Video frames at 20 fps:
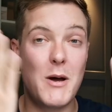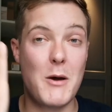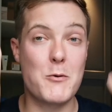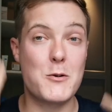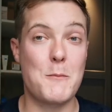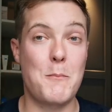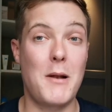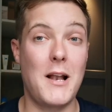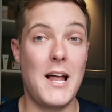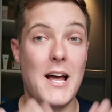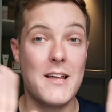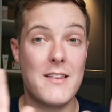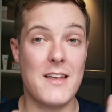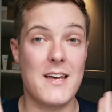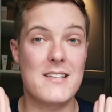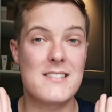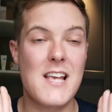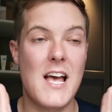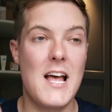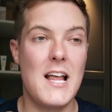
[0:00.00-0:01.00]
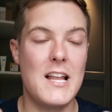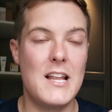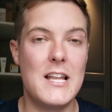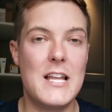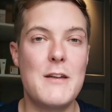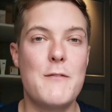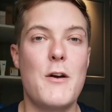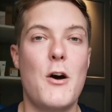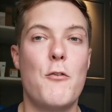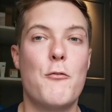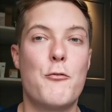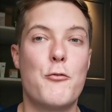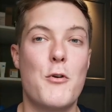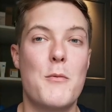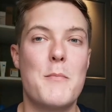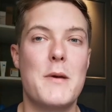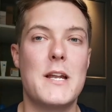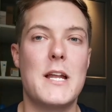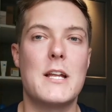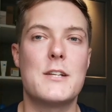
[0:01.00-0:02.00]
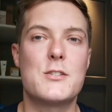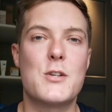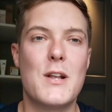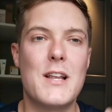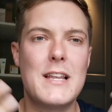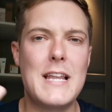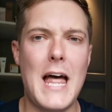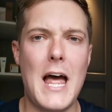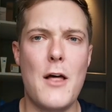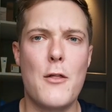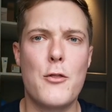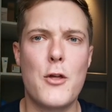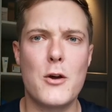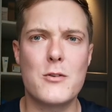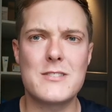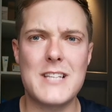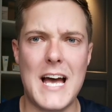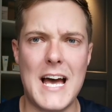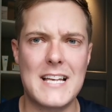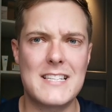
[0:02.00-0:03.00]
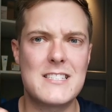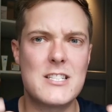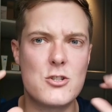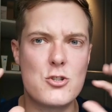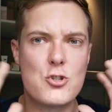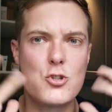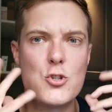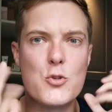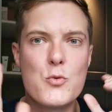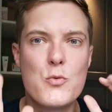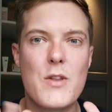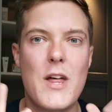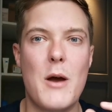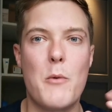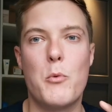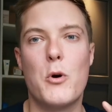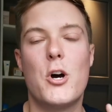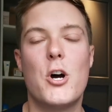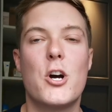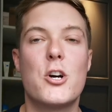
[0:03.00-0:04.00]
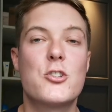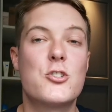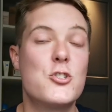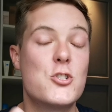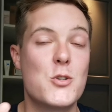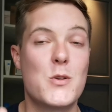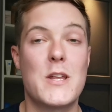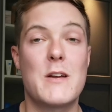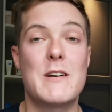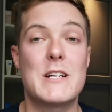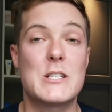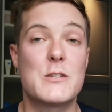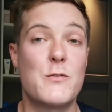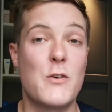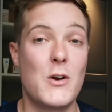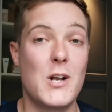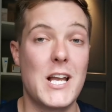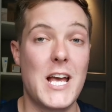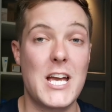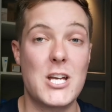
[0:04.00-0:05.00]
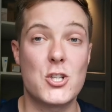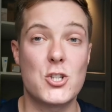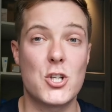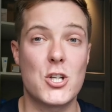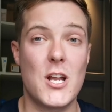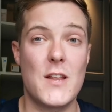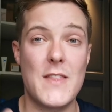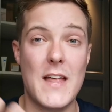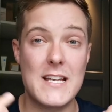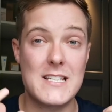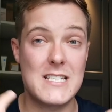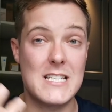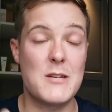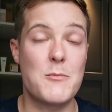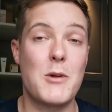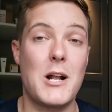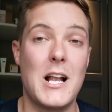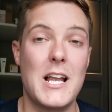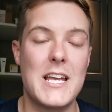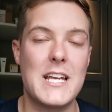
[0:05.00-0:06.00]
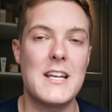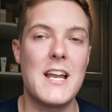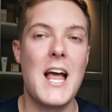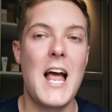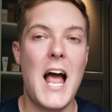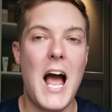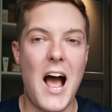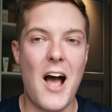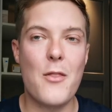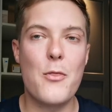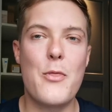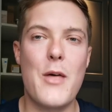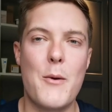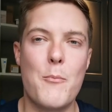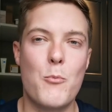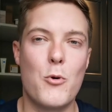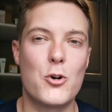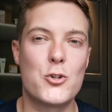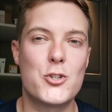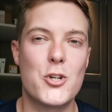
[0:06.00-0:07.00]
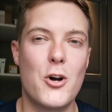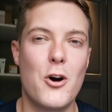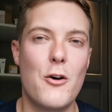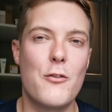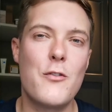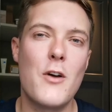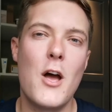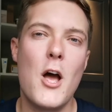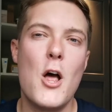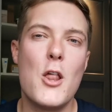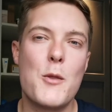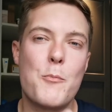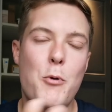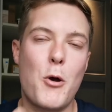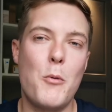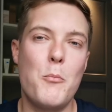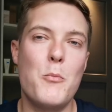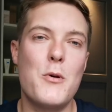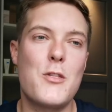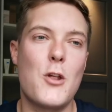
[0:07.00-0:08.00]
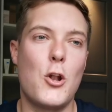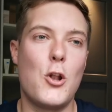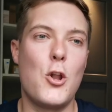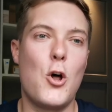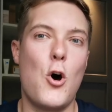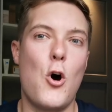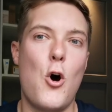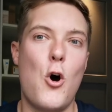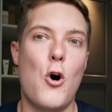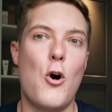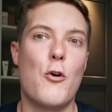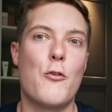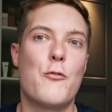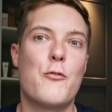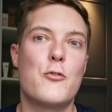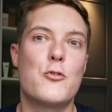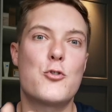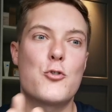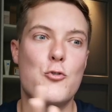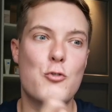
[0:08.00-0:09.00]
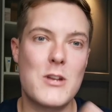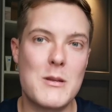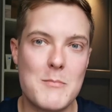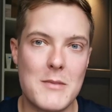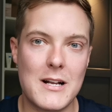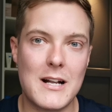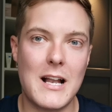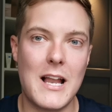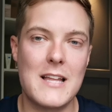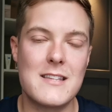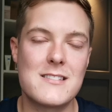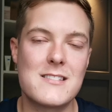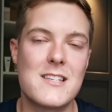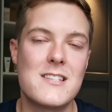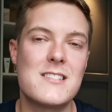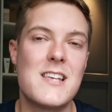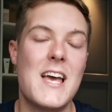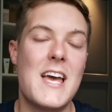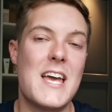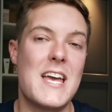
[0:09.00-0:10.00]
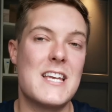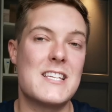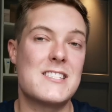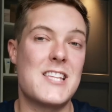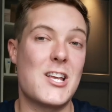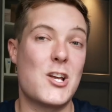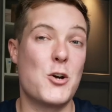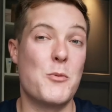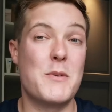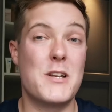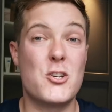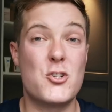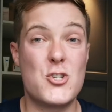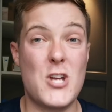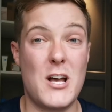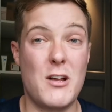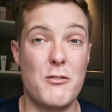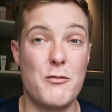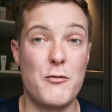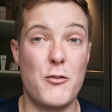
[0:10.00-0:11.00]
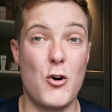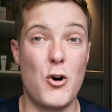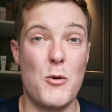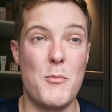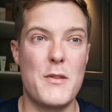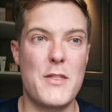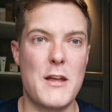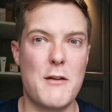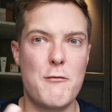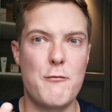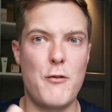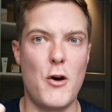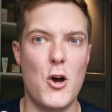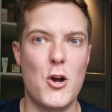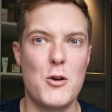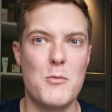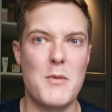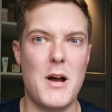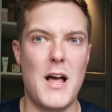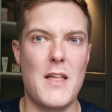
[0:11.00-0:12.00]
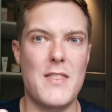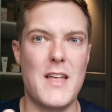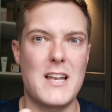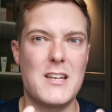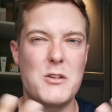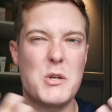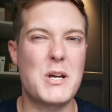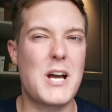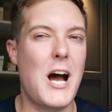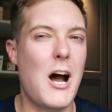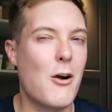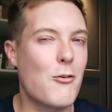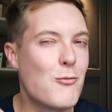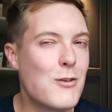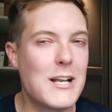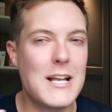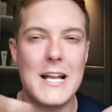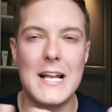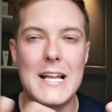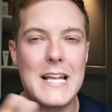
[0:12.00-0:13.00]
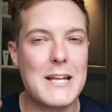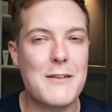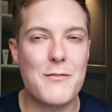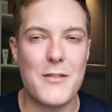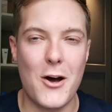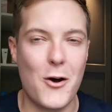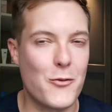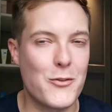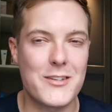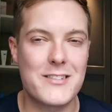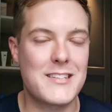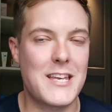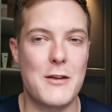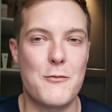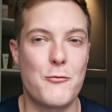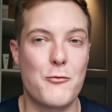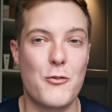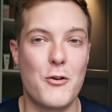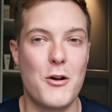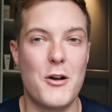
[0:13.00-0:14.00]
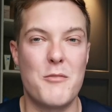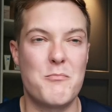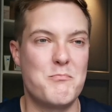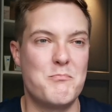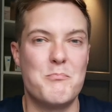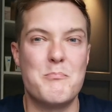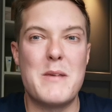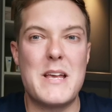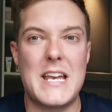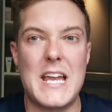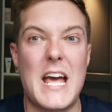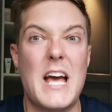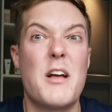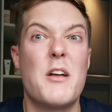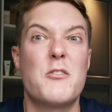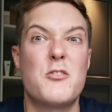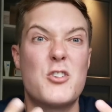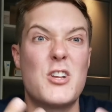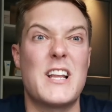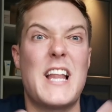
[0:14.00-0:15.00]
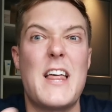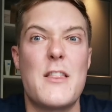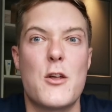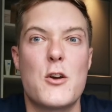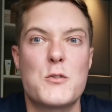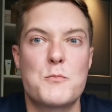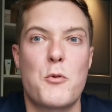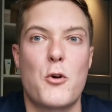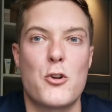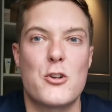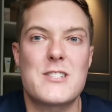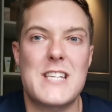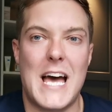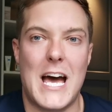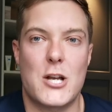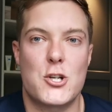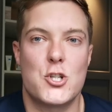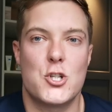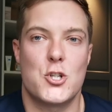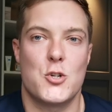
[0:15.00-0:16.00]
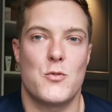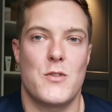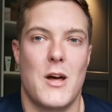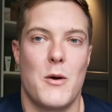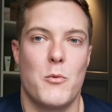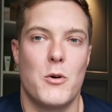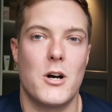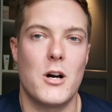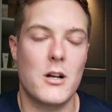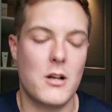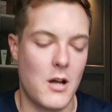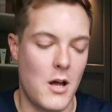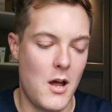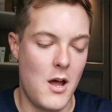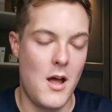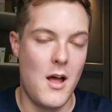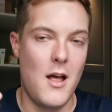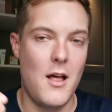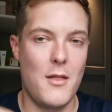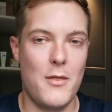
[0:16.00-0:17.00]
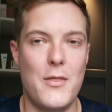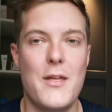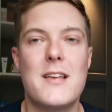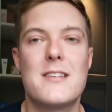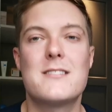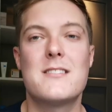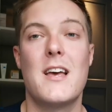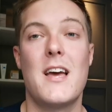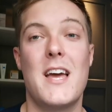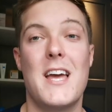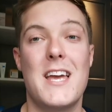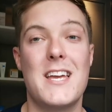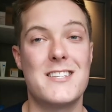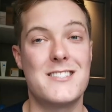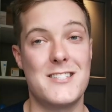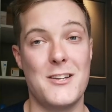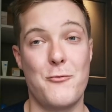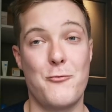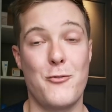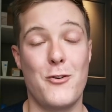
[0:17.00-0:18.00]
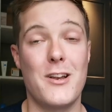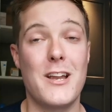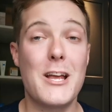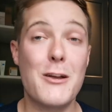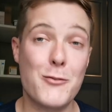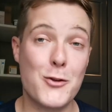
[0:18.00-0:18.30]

So I would apply this, leave it on for a minute to let those acids do their work, to do their exfoliation and their deep clean, and then wash it off. The problem with a lot of treatment cleansers is they come in a gel form, they foam, and then you can't really leave that on the skin for a minute to let those products actually do their work. This is different.